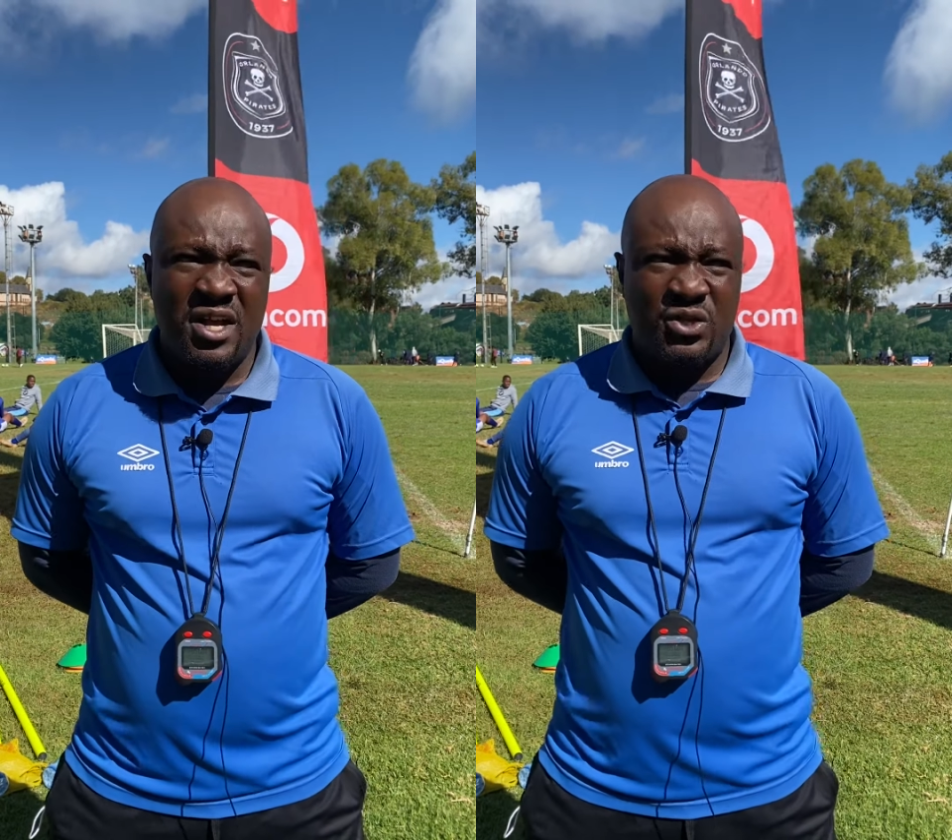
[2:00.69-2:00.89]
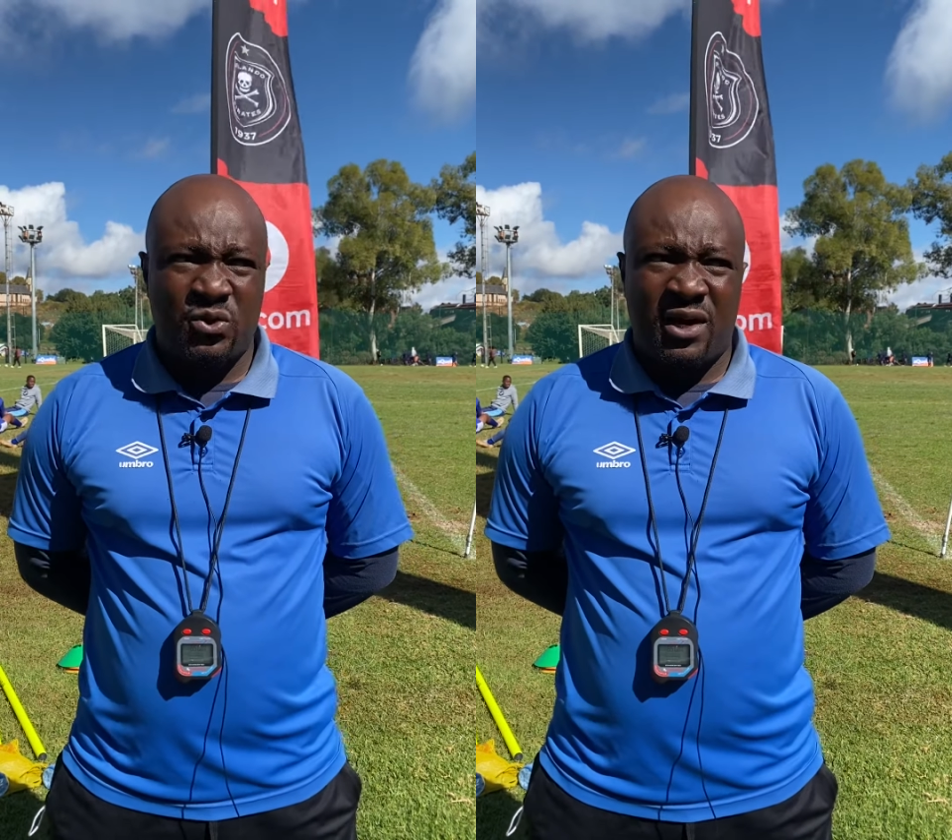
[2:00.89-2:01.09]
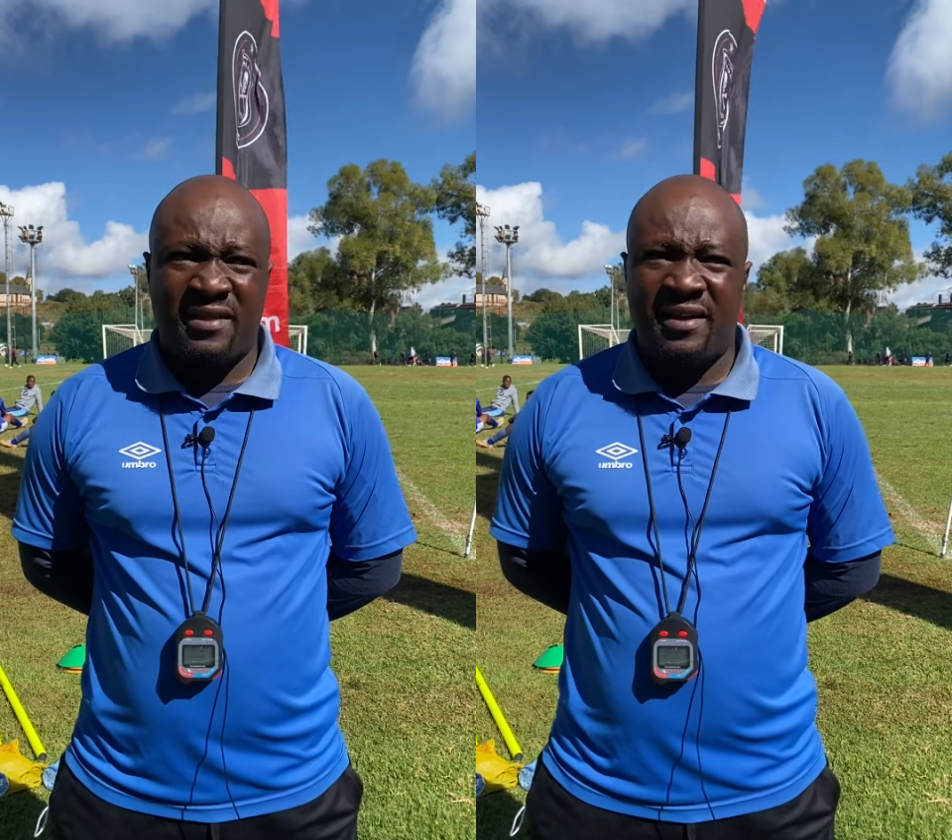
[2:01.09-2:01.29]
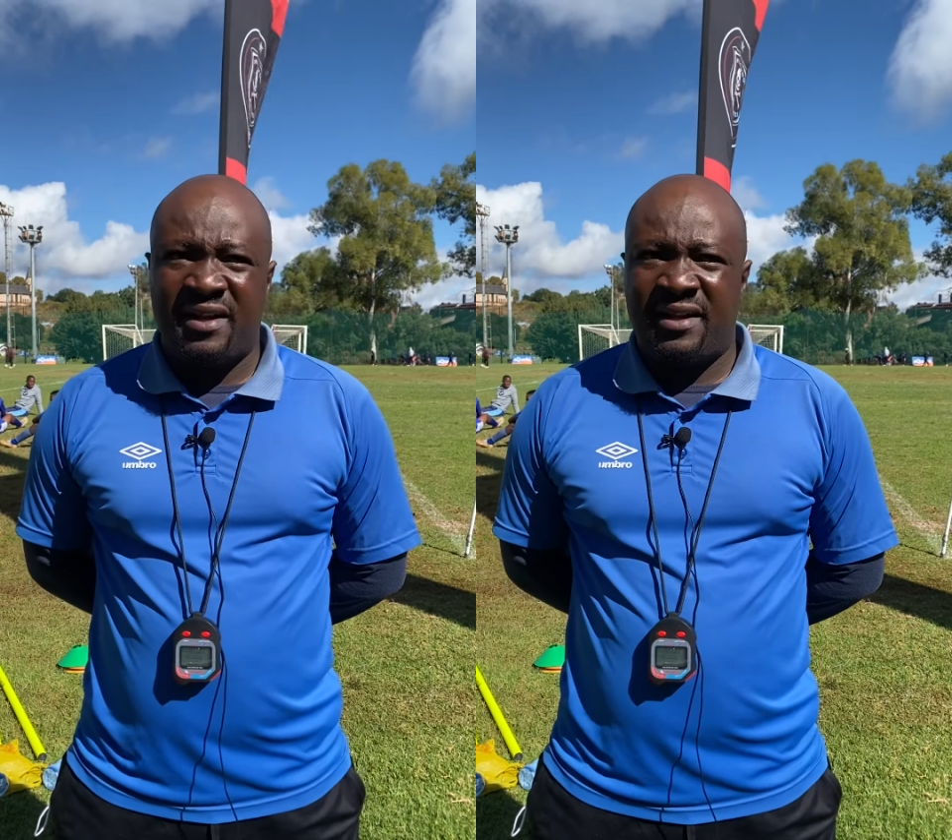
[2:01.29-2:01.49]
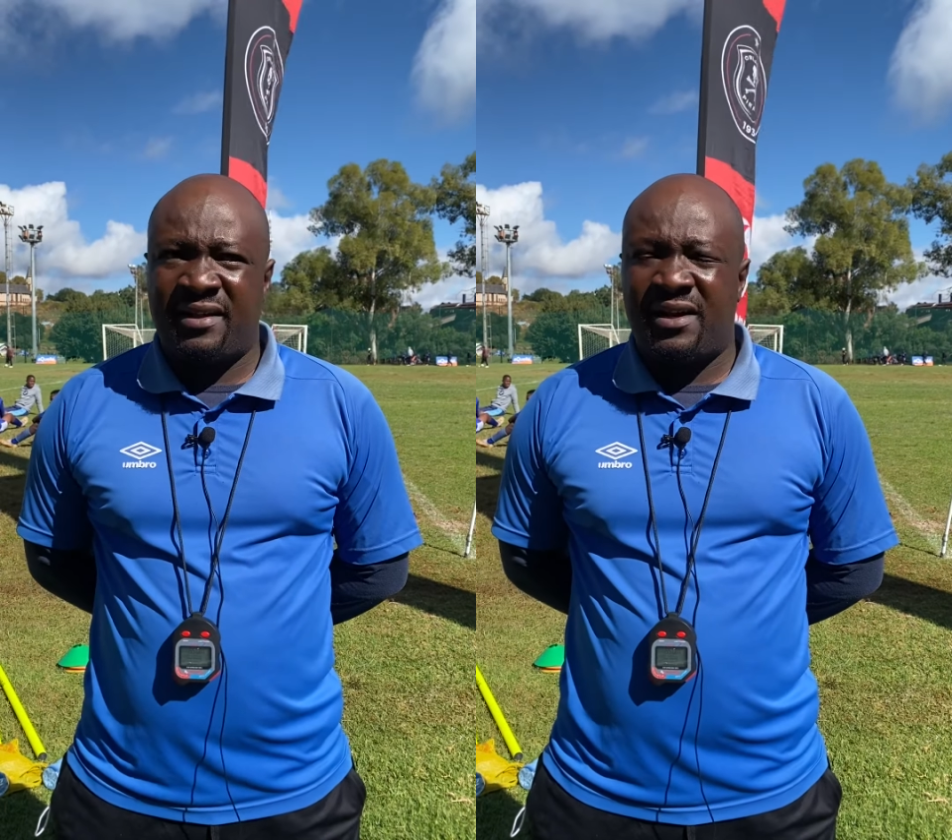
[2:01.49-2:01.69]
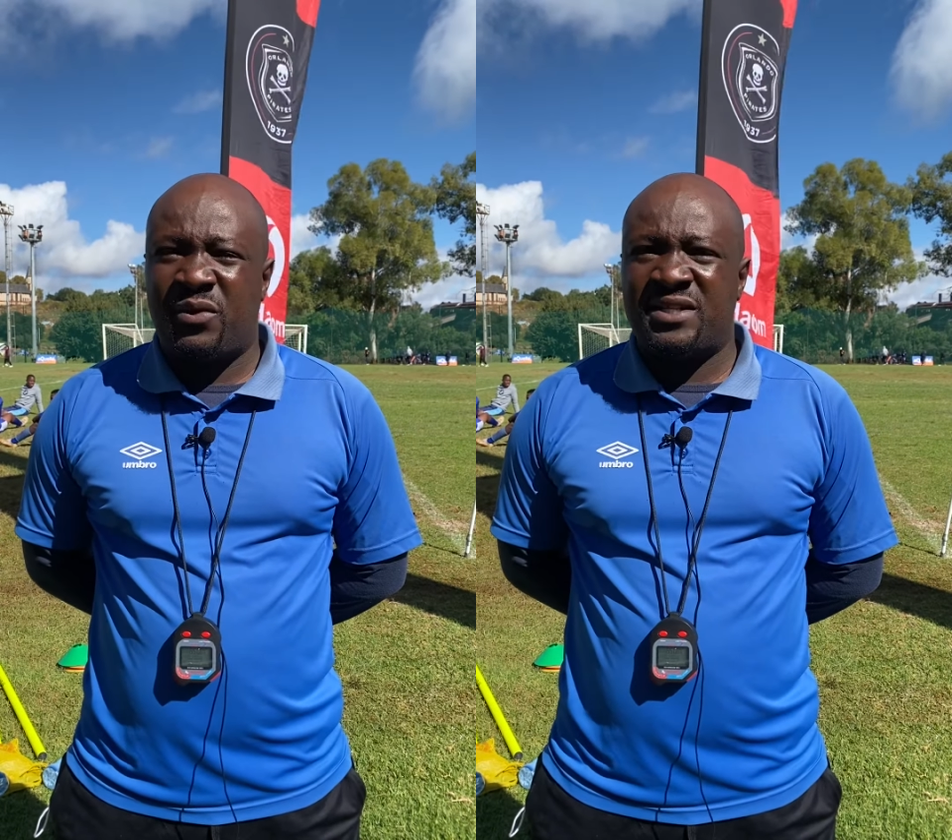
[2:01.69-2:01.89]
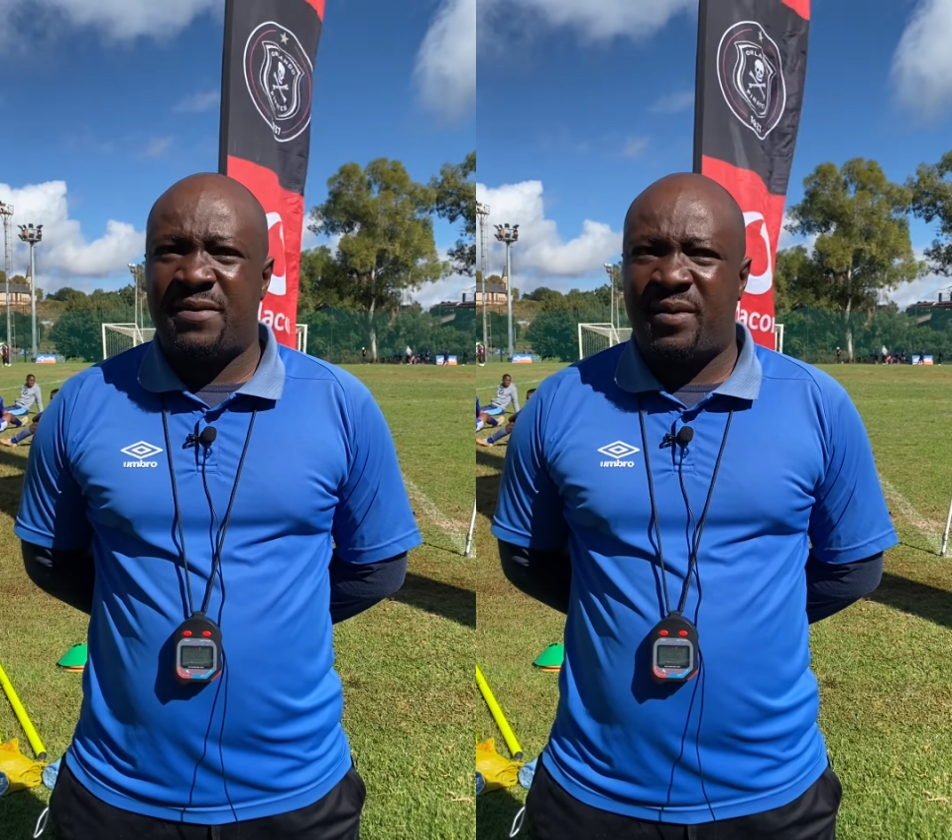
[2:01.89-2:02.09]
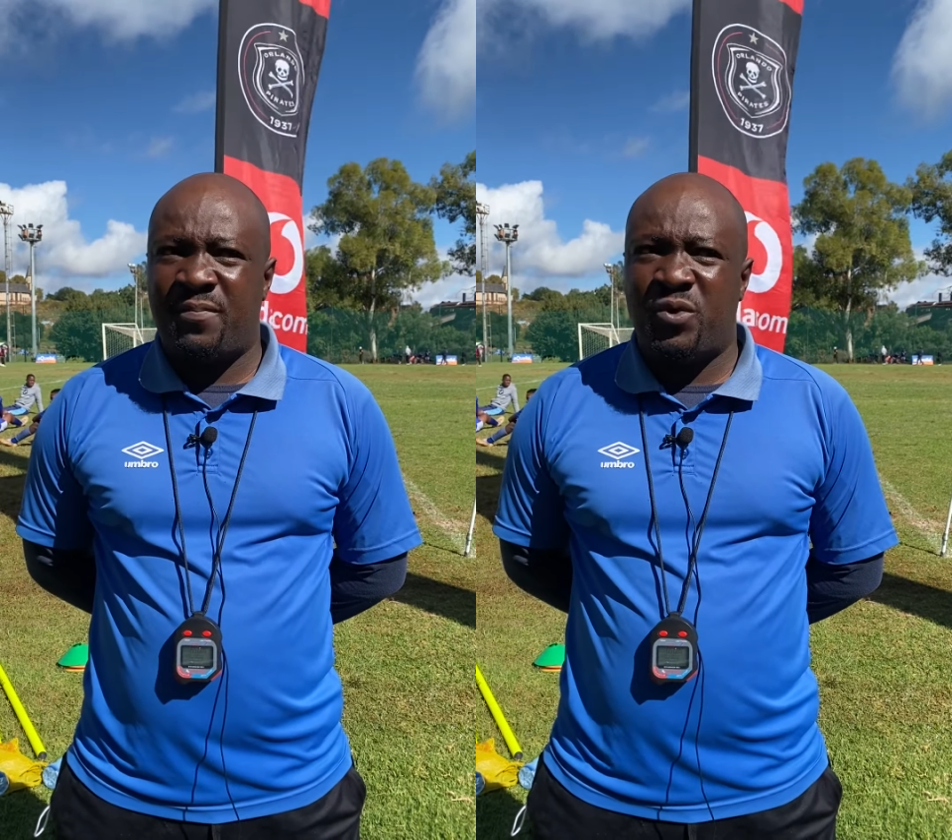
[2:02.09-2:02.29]
So I think that was the
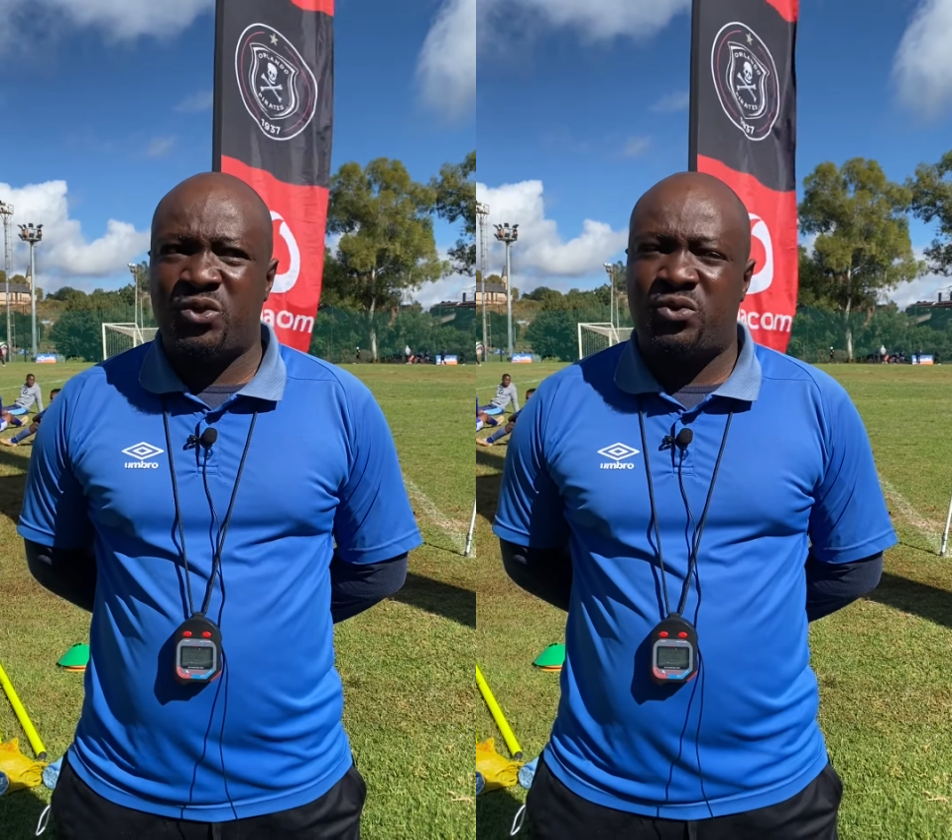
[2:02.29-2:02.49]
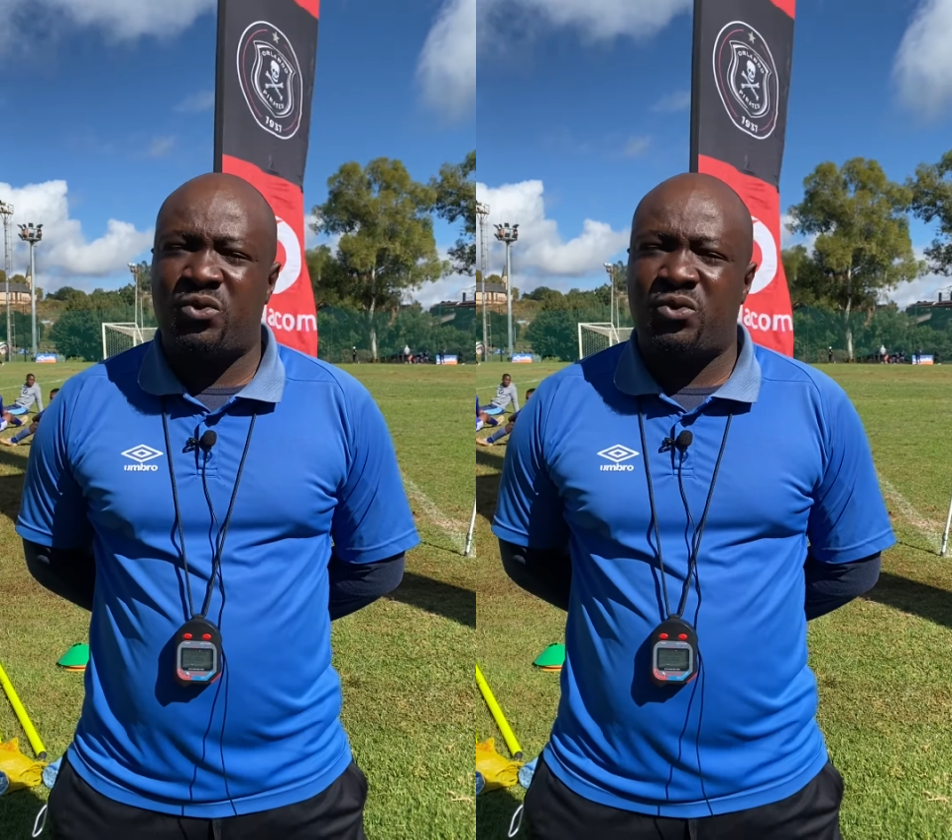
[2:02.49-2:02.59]
purpose to